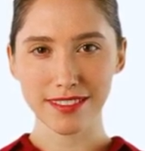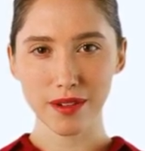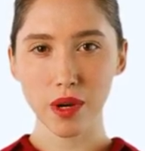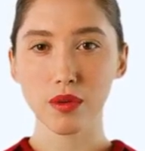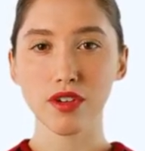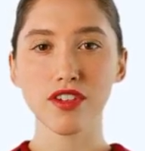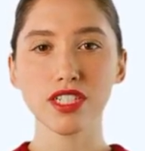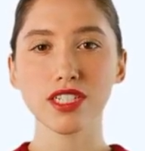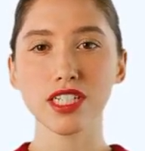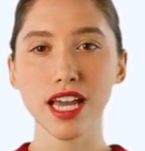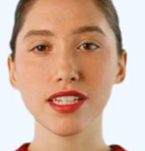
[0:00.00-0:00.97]
We will
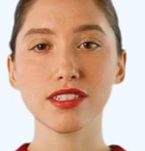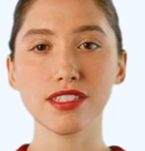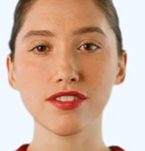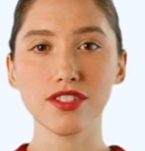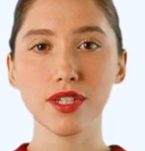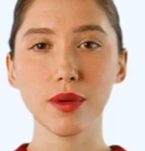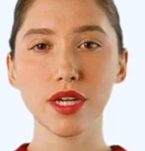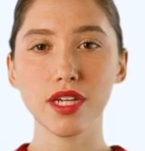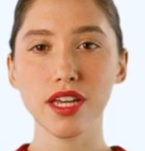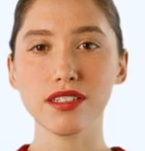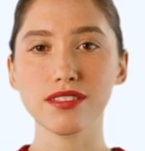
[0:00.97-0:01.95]
first change the
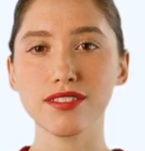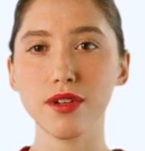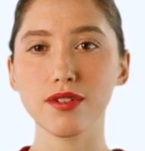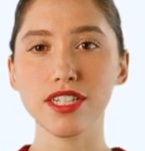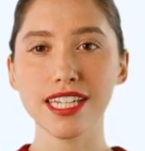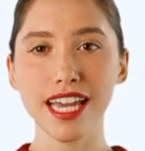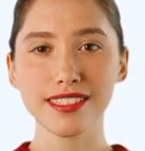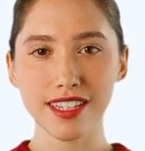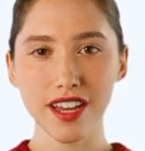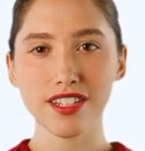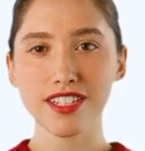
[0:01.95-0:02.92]
viewer so the text
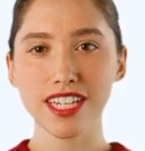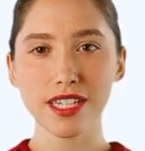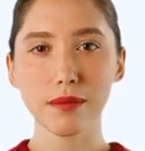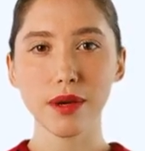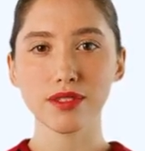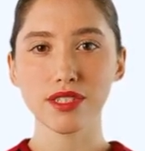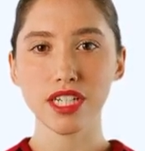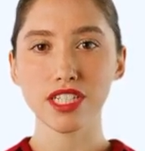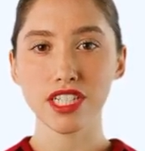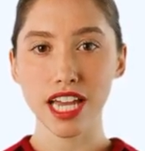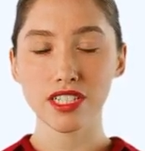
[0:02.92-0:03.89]
color in the builder
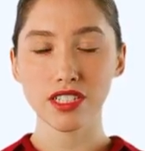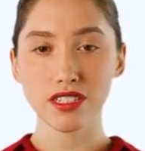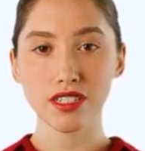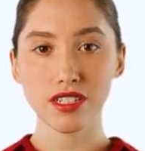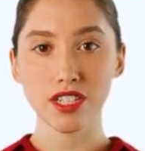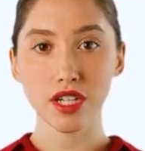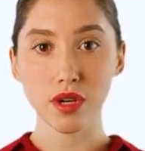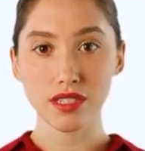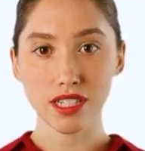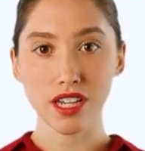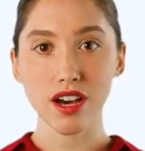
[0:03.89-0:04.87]
changes to the
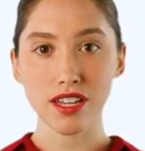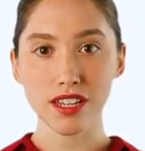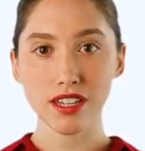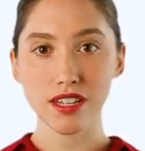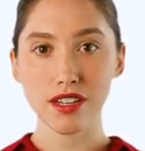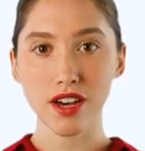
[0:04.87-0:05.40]
chosen color.